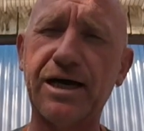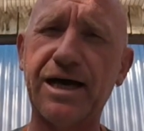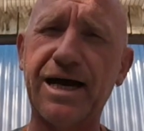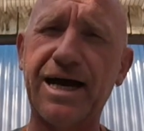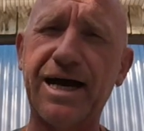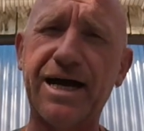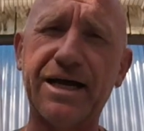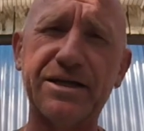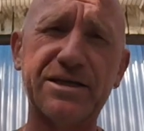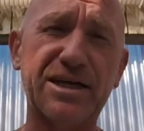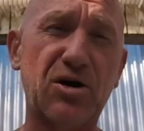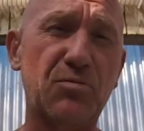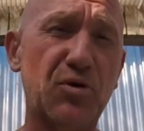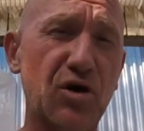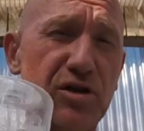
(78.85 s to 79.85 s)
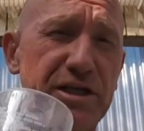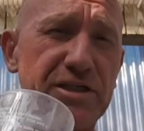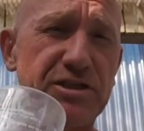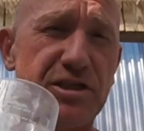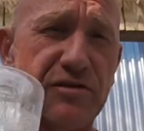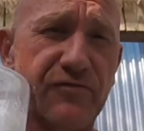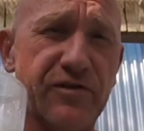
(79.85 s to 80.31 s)
and I'll put a
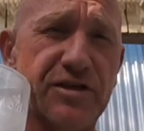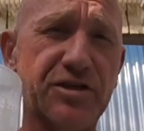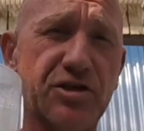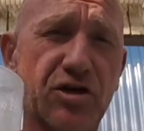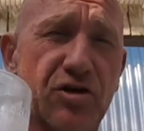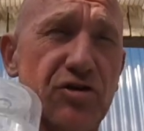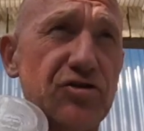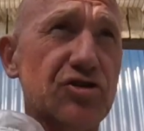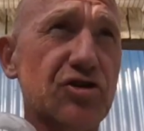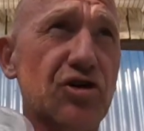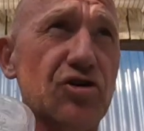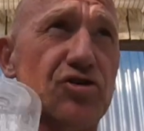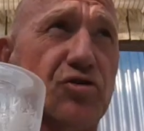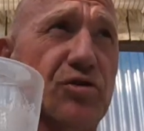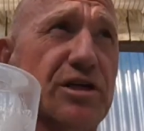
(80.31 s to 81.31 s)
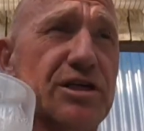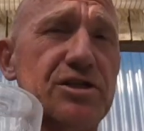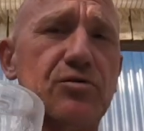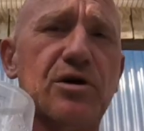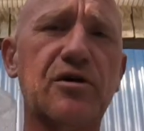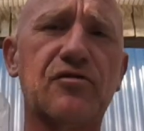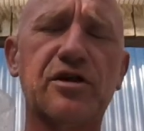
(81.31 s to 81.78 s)
link to the video that shows you an easy
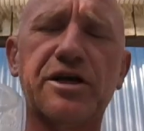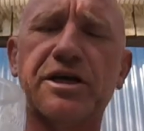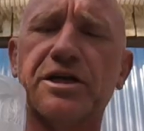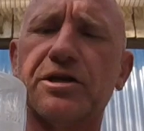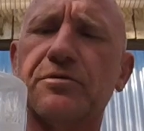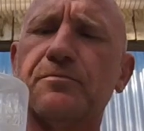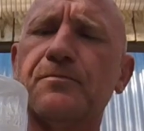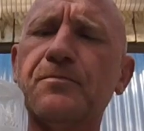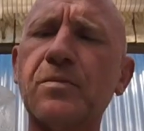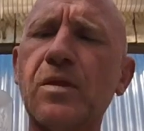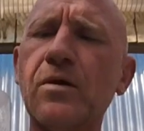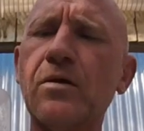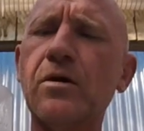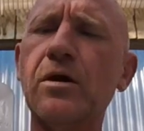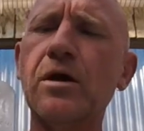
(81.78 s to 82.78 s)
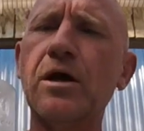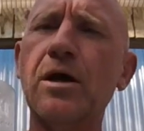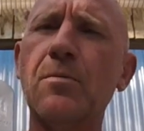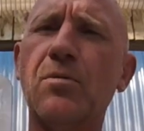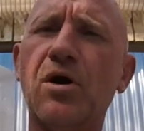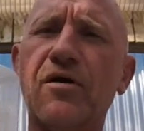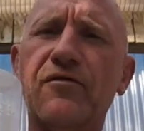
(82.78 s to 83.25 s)
way of cleaning them.
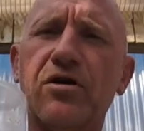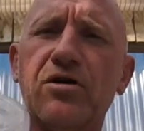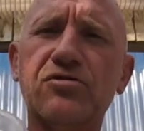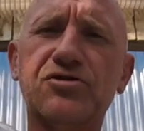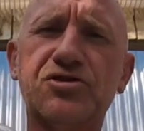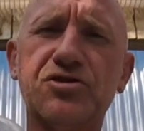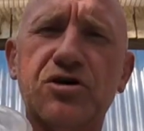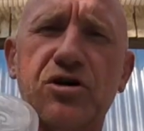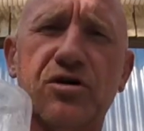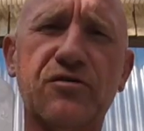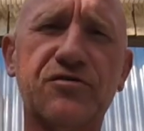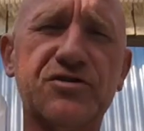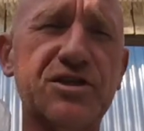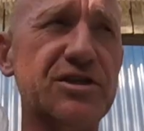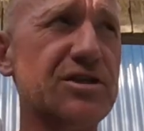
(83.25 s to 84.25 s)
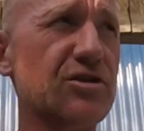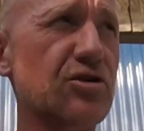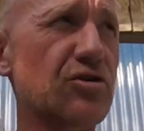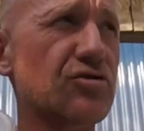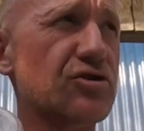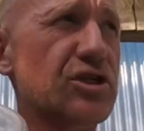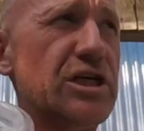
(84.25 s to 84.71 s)
But I've also, since I
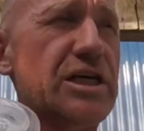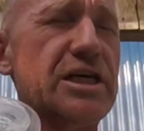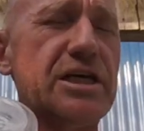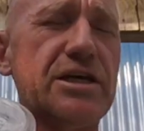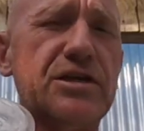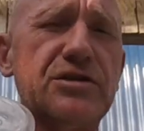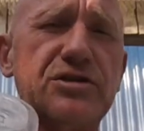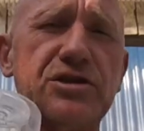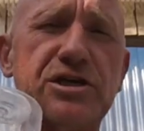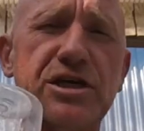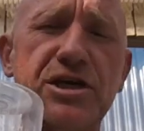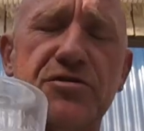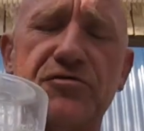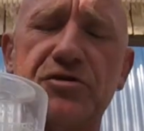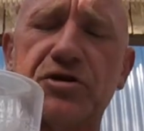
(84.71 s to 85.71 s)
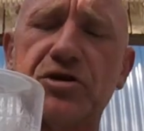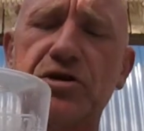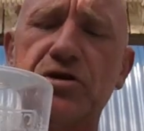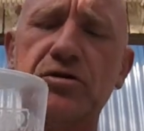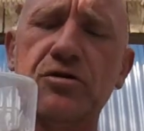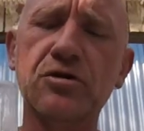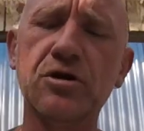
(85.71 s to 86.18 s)
got chickens a year
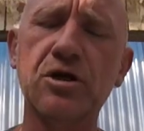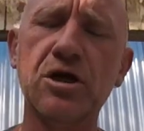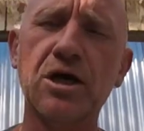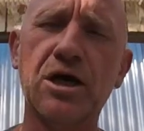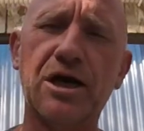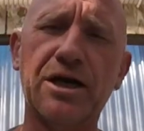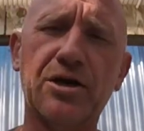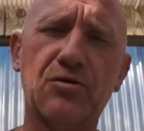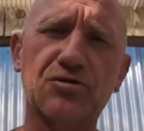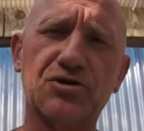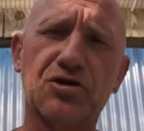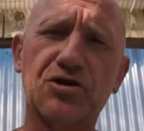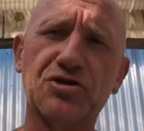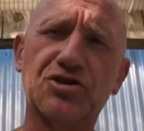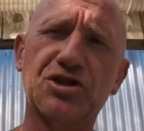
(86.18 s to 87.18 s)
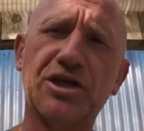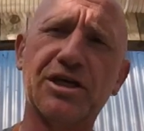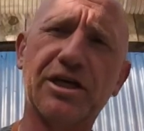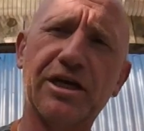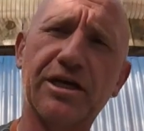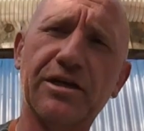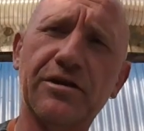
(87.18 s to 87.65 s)
ago, and I was on a
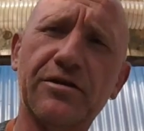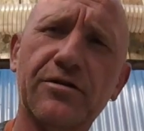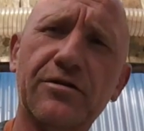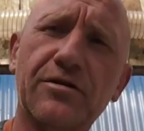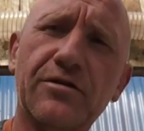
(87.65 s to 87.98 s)
chicken